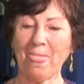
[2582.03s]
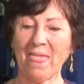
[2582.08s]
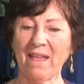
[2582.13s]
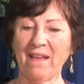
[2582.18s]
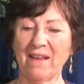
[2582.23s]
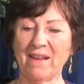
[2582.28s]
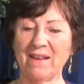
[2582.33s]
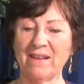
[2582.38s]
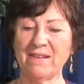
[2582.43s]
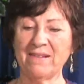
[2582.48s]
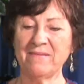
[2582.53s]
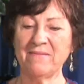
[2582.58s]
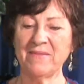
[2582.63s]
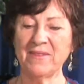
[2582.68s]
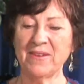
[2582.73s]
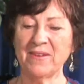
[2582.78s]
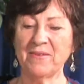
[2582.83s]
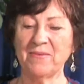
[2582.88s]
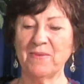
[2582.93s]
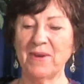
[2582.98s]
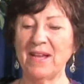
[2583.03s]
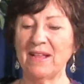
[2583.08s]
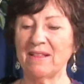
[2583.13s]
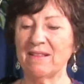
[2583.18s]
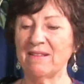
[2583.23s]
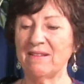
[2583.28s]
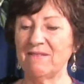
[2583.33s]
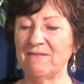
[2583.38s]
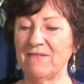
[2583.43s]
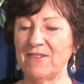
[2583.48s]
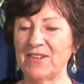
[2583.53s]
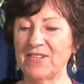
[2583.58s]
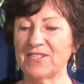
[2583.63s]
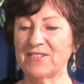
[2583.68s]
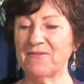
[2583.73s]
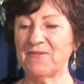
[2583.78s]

um, well, first